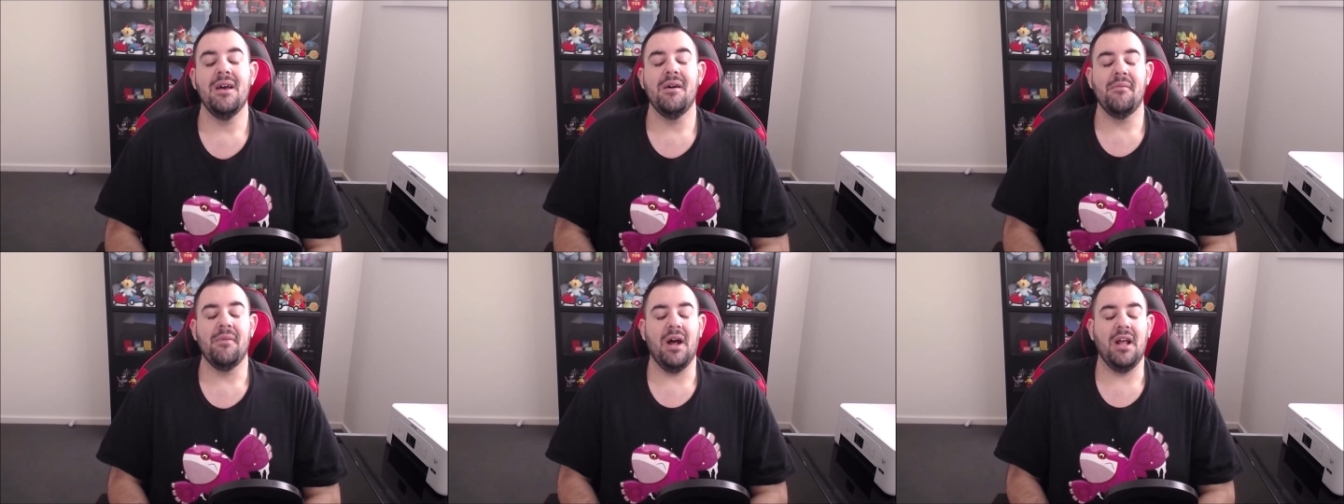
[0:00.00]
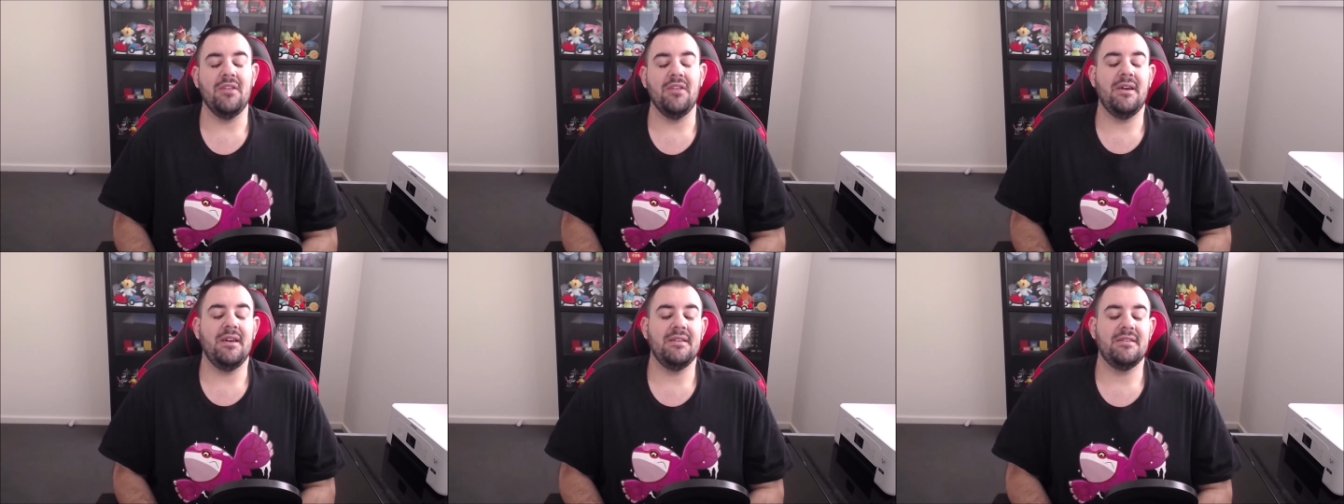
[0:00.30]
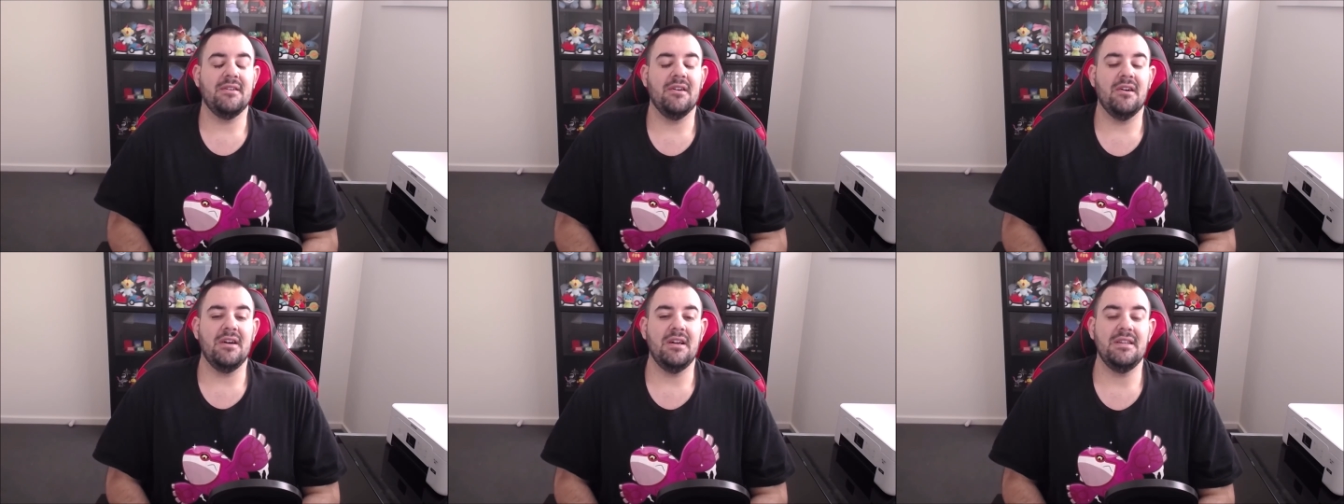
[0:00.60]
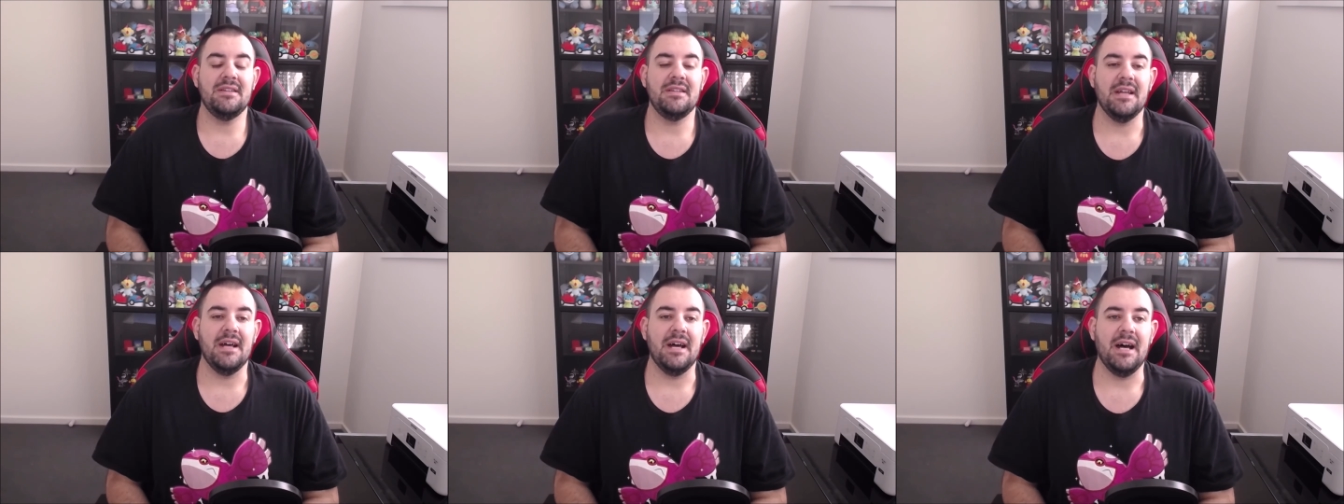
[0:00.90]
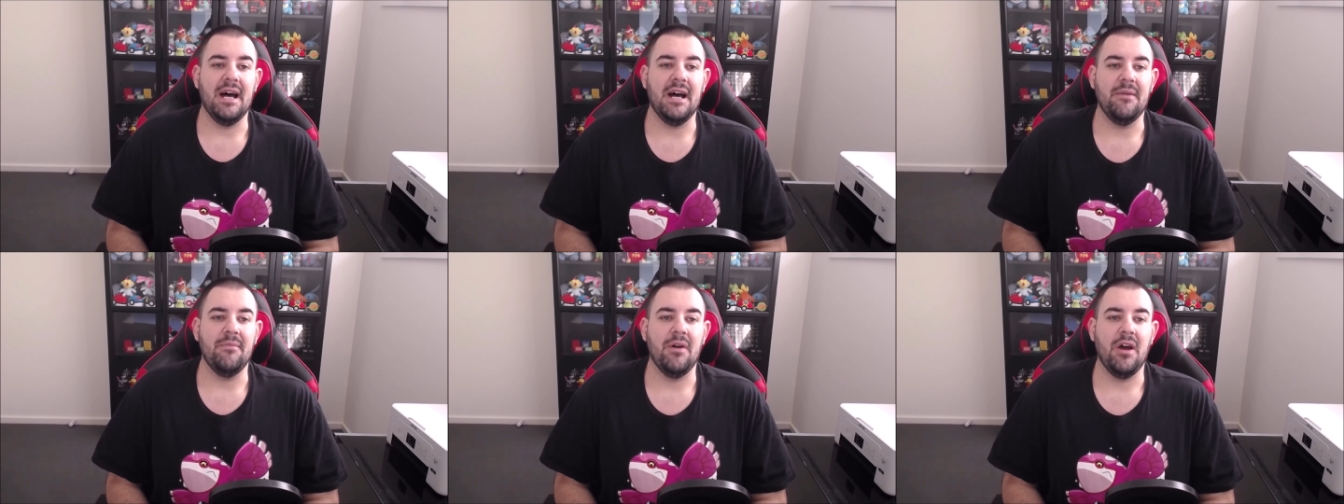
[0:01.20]
By the way, guys,
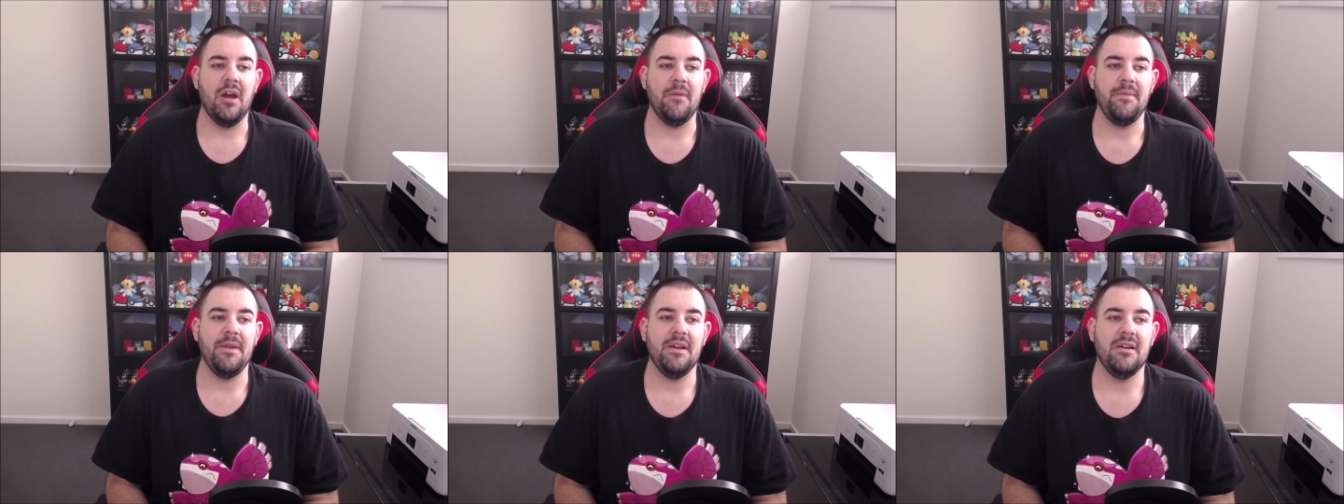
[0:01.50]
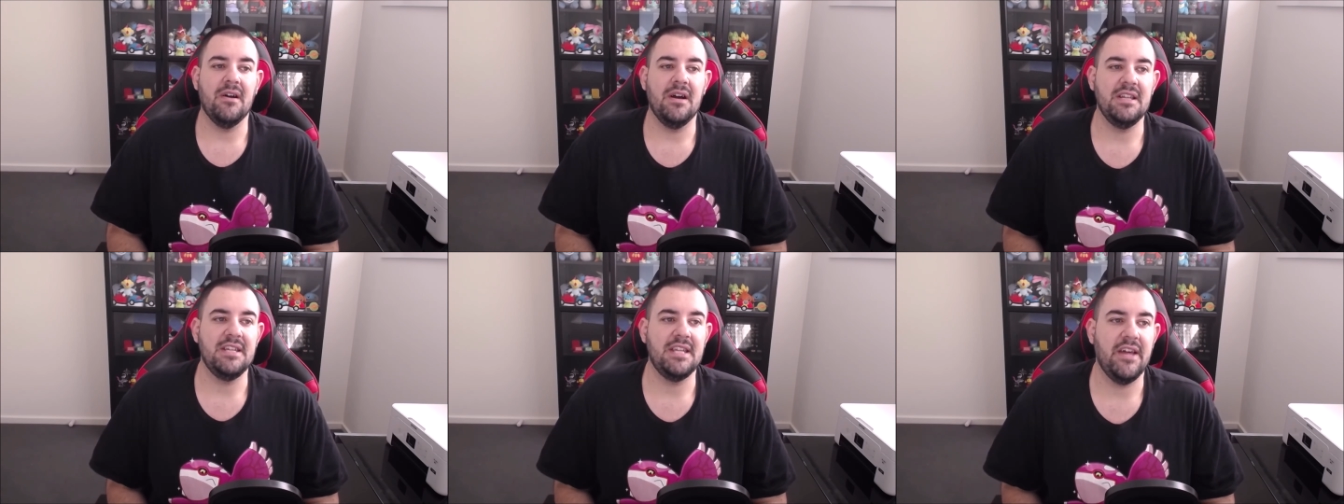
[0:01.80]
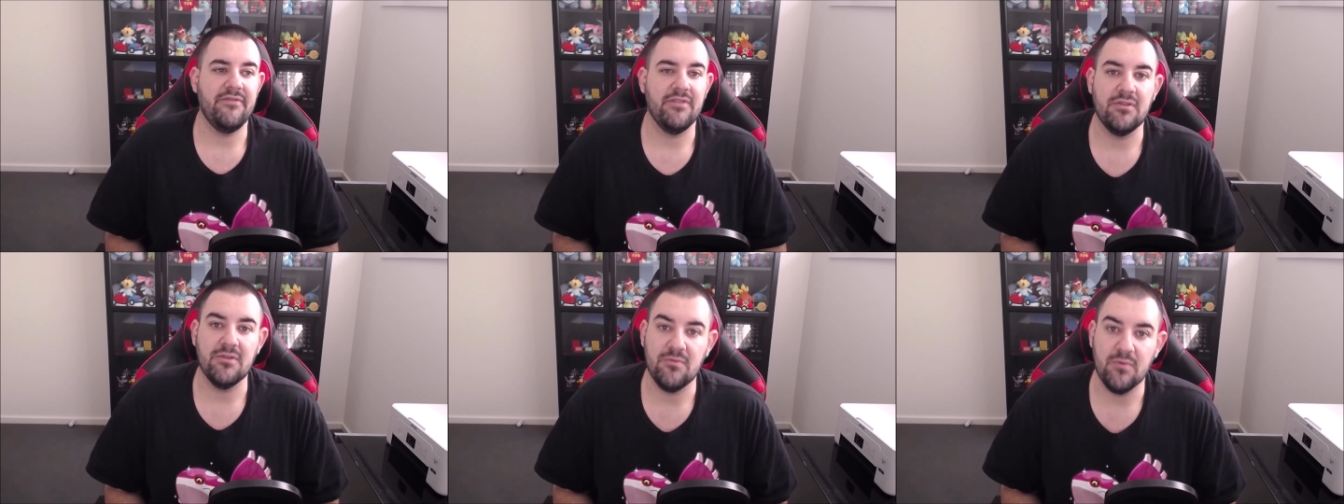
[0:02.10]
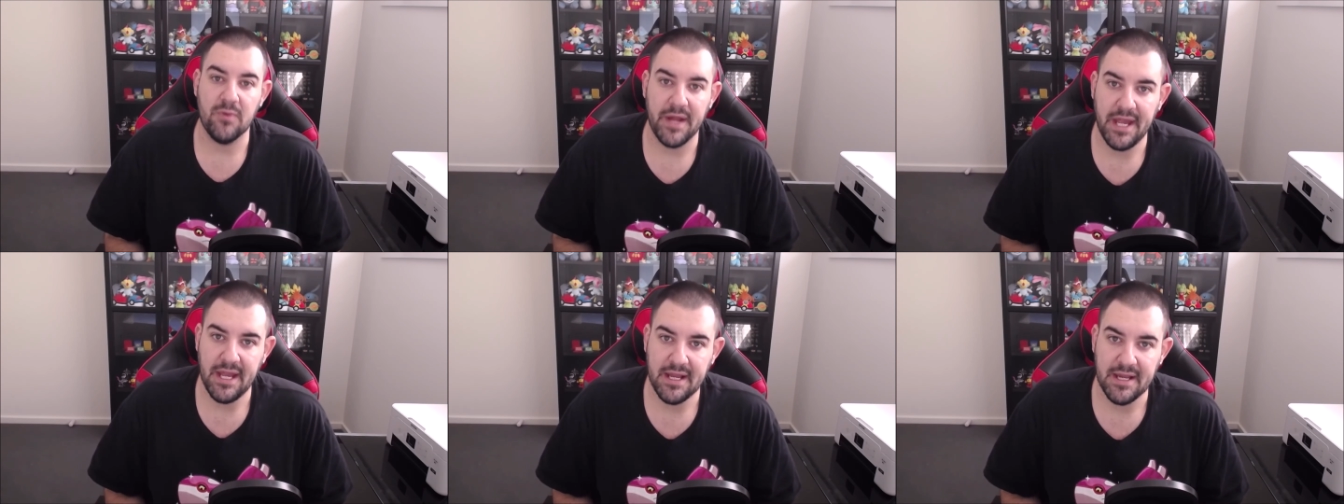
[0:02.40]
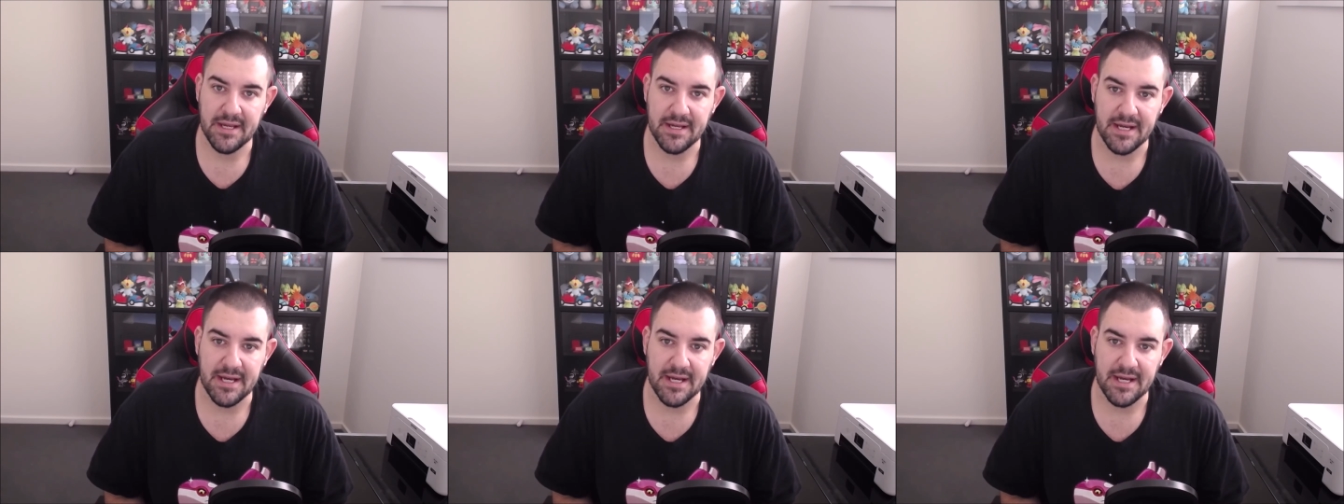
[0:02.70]
um, hope you guys have a good week.